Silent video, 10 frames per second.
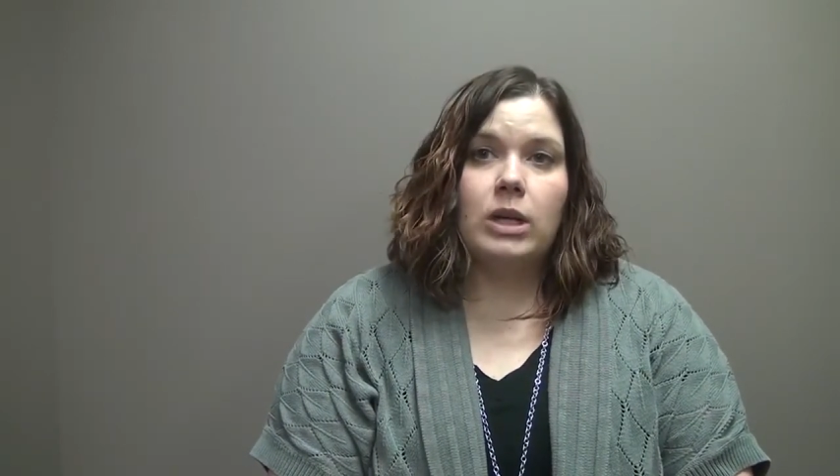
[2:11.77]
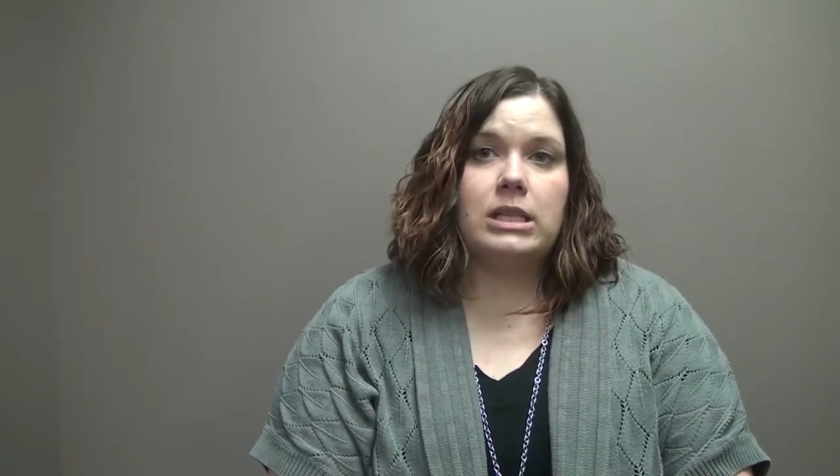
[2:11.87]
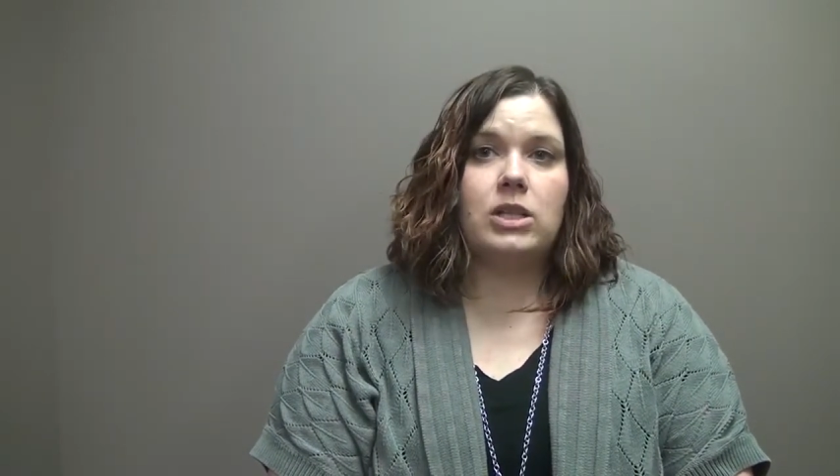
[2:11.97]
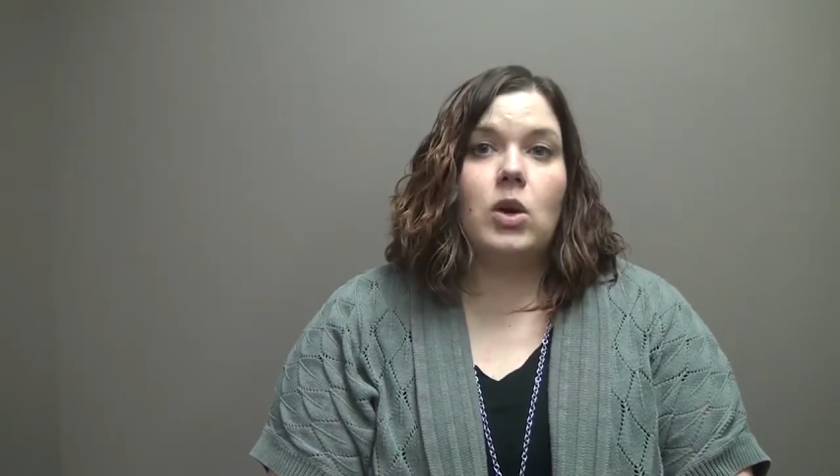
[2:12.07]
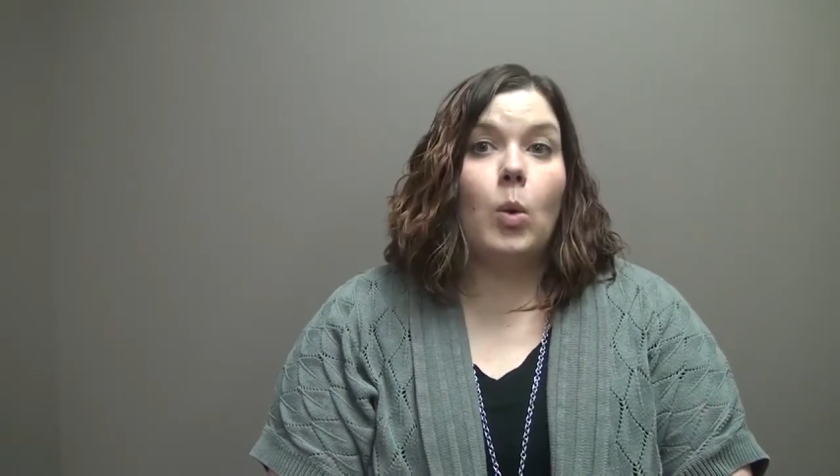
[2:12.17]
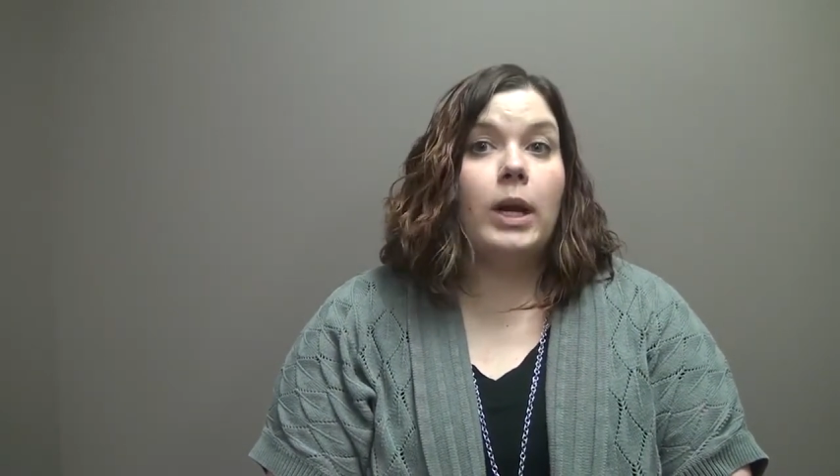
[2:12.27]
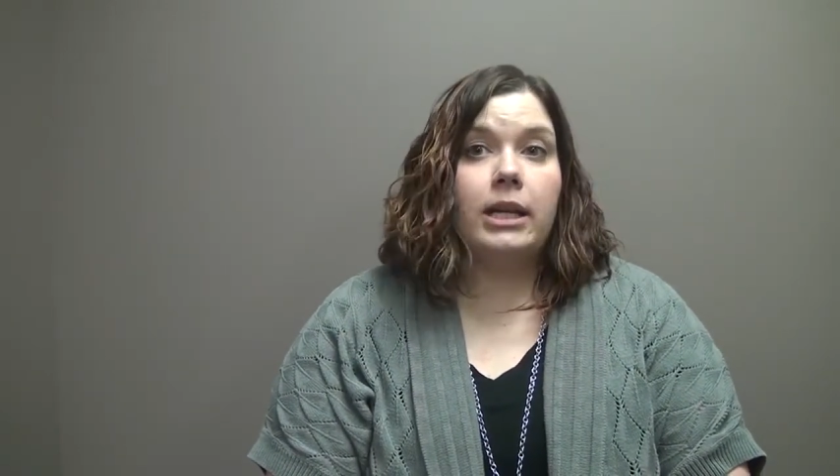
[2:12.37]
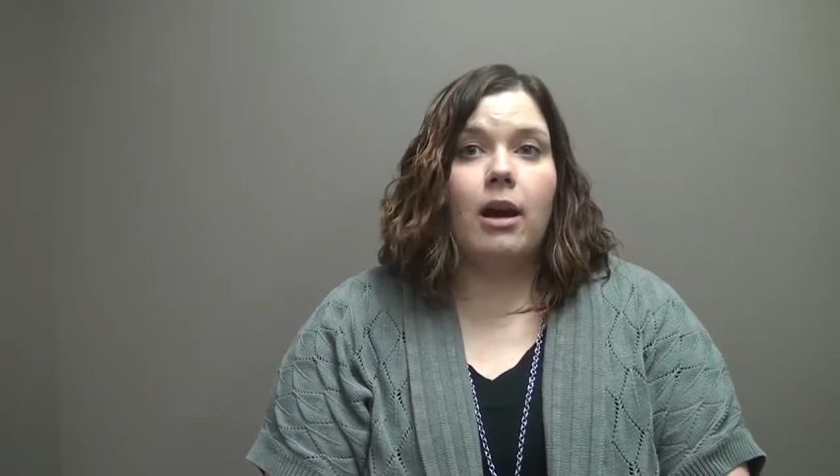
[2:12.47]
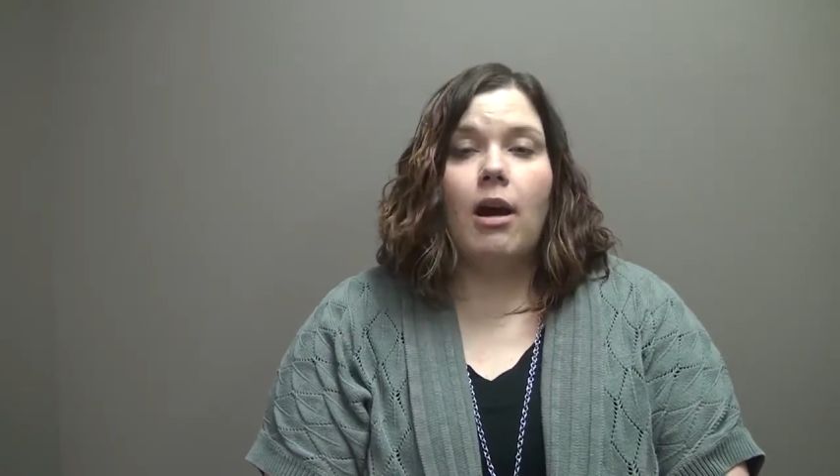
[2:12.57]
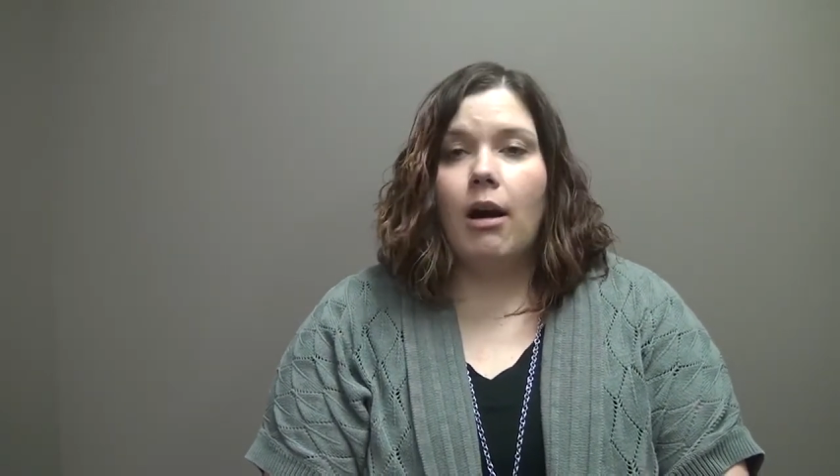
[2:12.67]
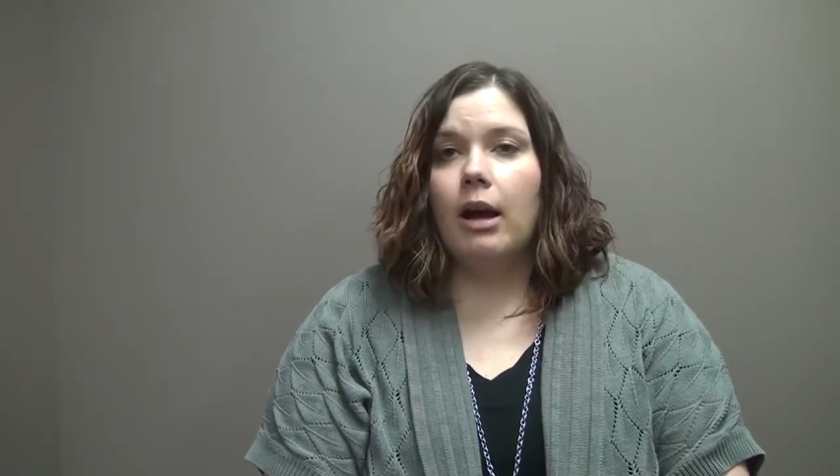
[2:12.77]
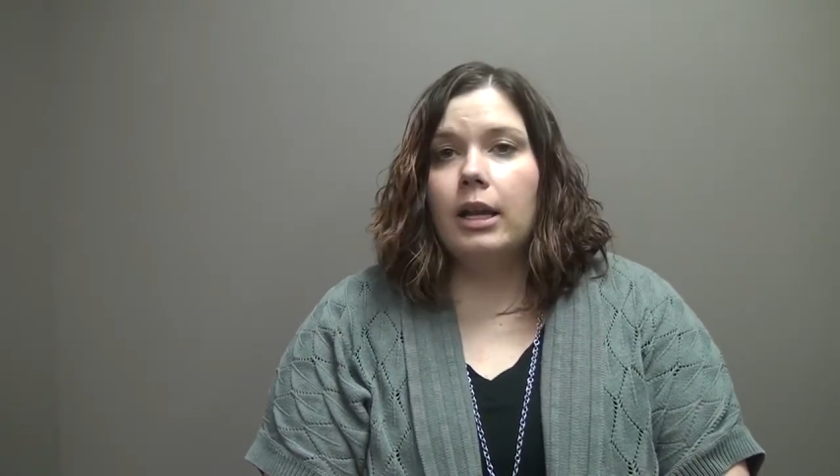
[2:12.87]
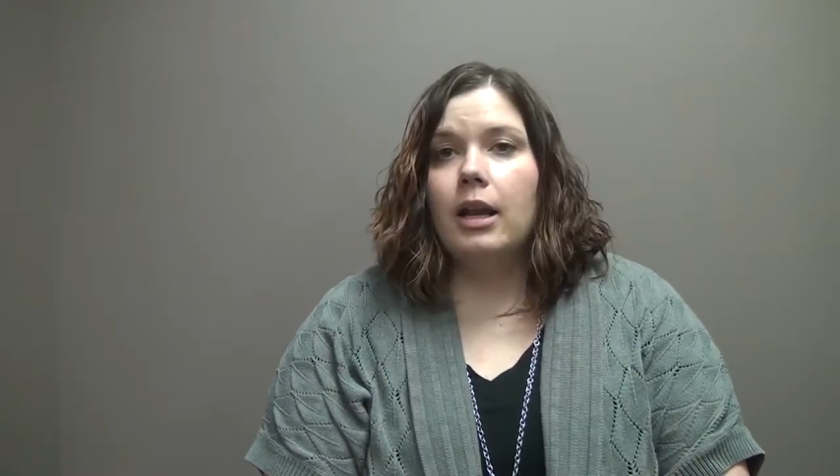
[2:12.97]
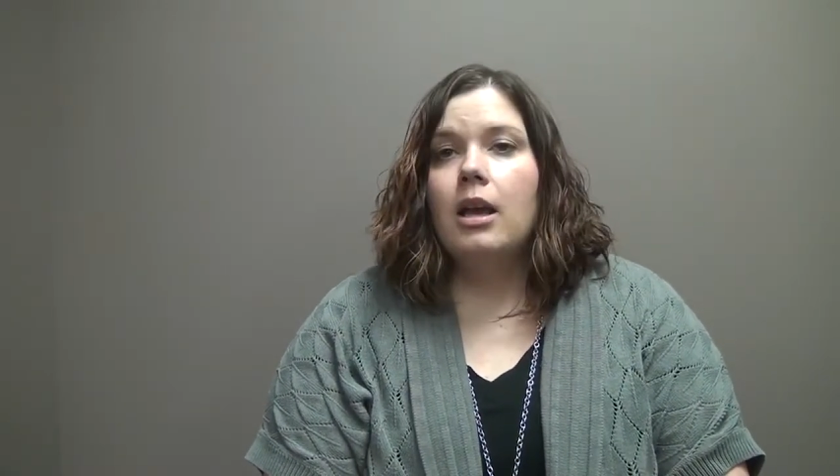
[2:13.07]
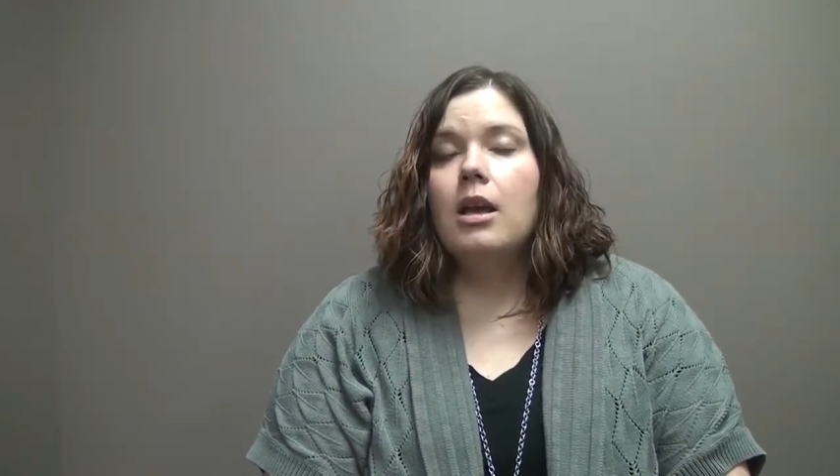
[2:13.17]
what's going on.